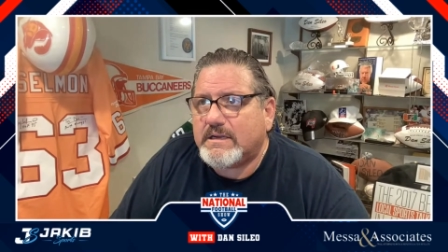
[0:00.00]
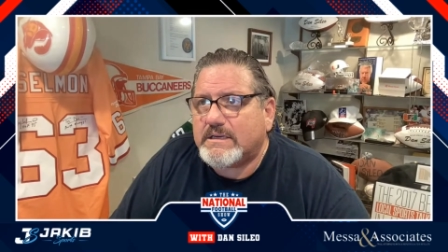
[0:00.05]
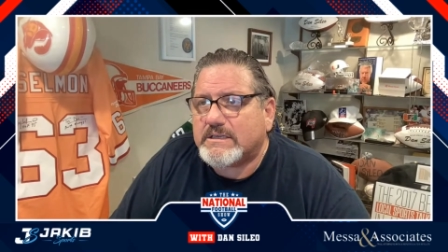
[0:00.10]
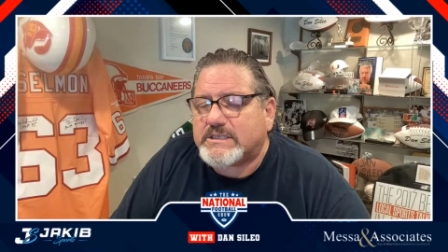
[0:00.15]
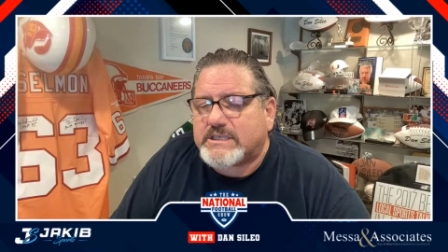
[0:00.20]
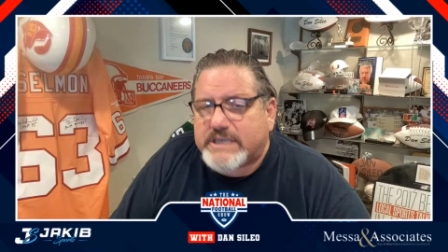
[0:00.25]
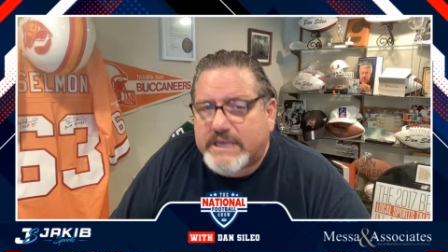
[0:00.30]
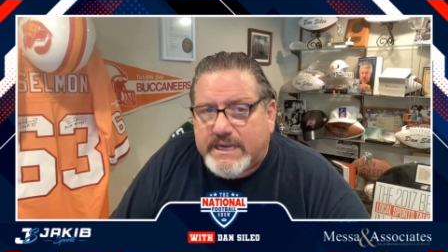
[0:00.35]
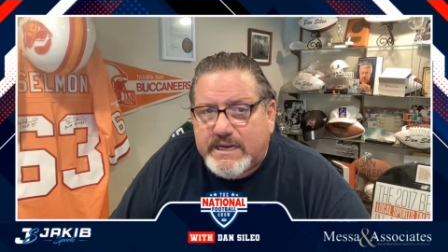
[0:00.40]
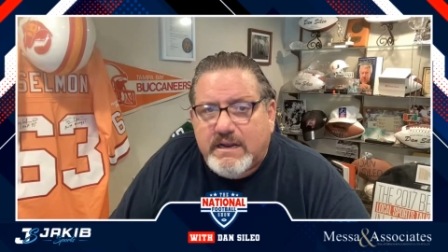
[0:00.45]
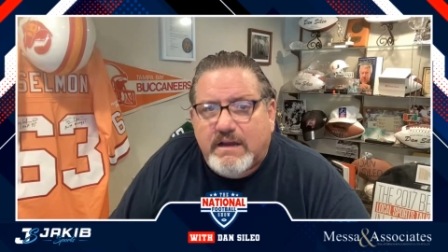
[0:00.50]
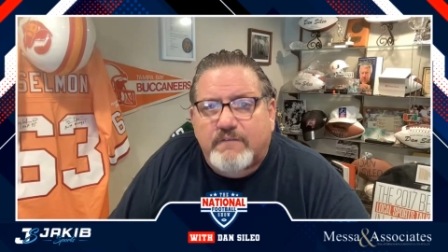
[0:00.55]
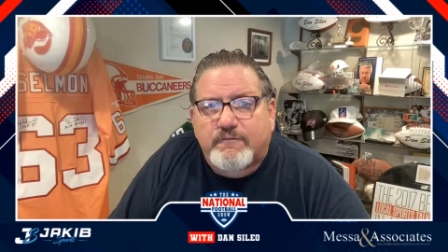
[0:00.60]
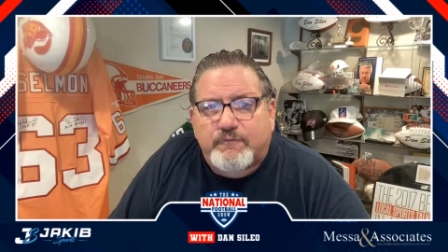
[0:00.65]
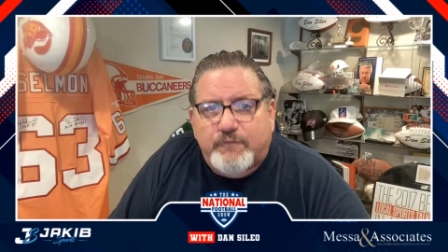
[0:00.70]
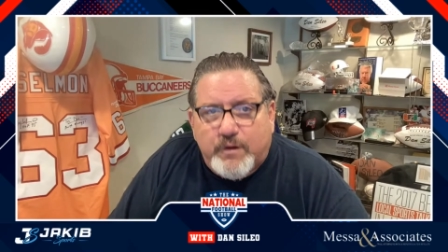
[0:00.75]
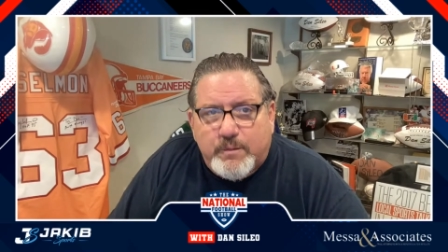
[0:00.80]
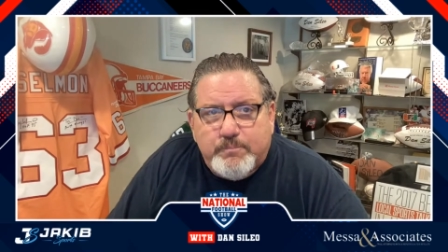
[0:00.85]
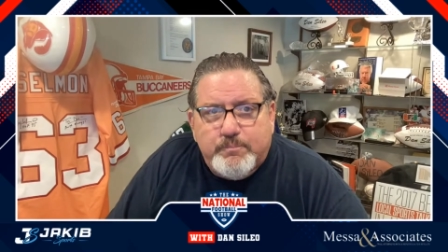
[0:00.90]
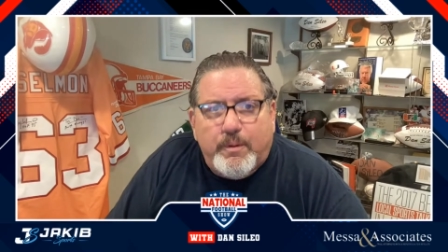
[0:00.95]
seen a
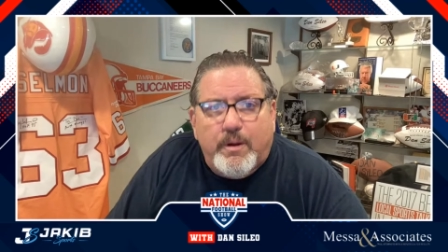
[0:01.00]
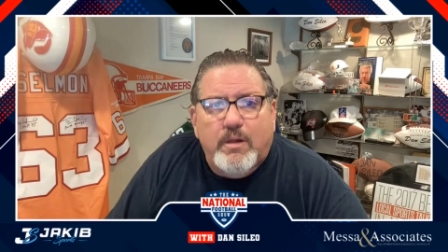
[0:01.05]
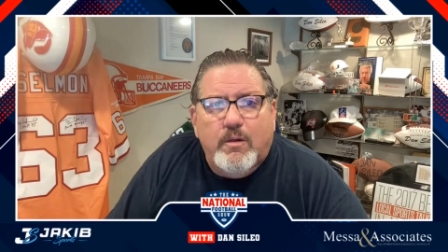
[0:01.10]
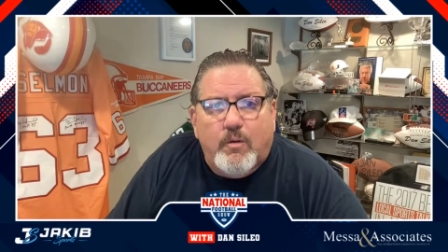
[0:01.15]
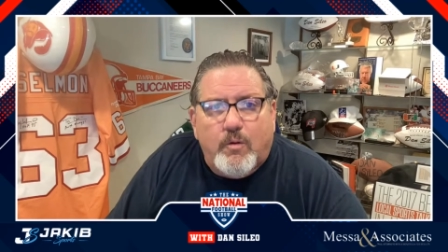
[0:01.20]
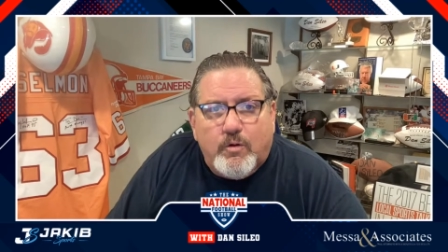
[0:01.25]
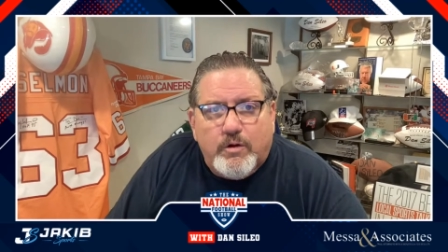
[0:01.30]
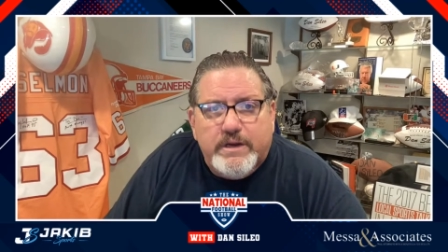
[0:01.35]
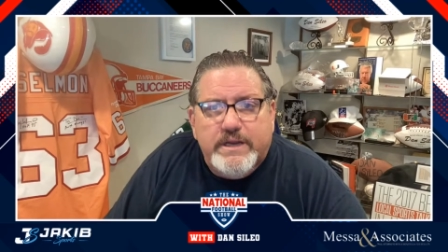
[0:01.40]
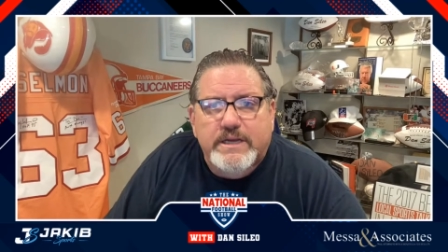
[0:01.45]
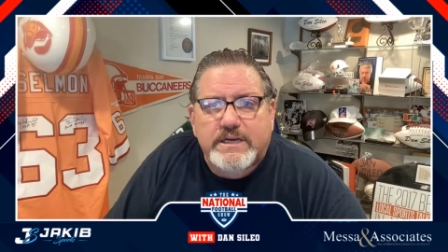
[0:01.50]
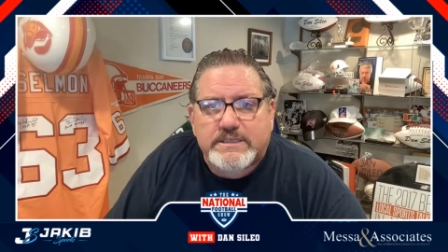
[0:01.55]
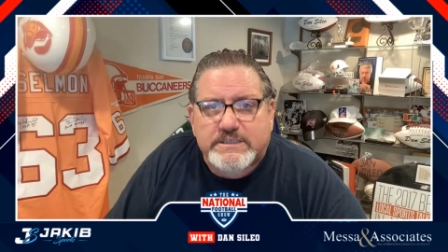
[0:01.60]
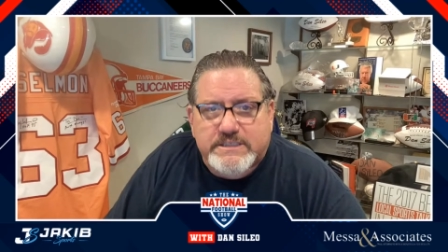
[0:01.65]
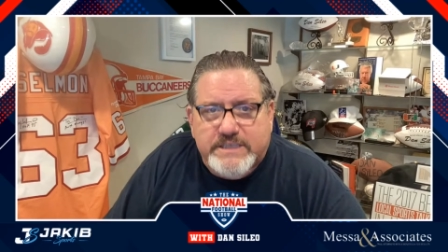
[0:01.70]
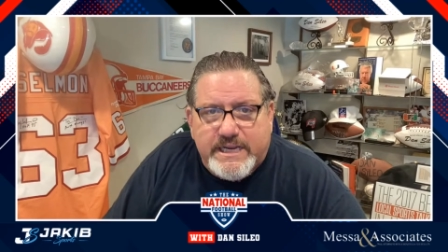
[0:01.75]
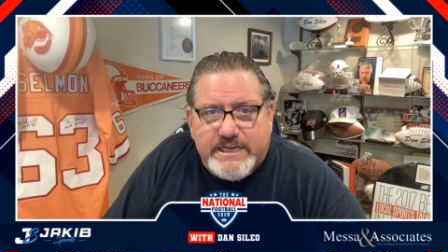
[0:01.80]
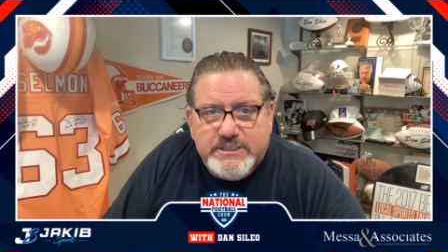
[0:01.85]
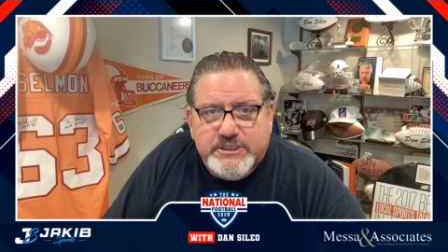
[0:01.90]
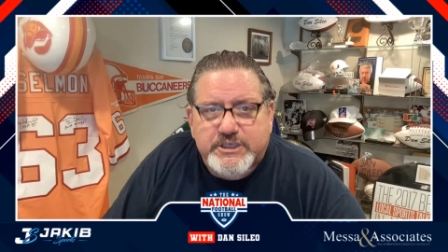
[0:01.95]
football
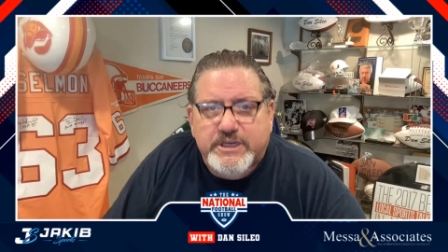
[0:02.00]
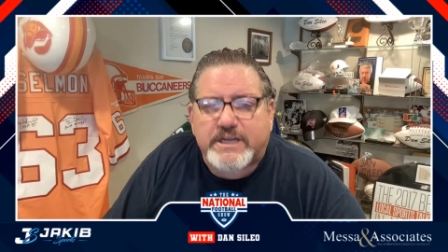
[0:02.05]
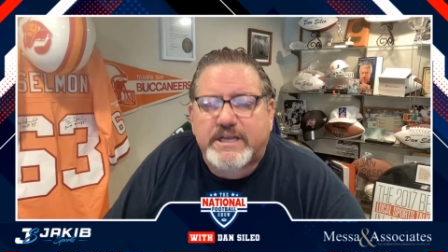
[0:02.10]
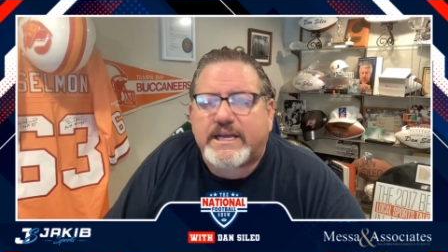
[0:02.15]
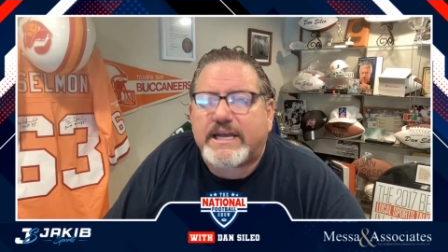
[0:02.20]
organization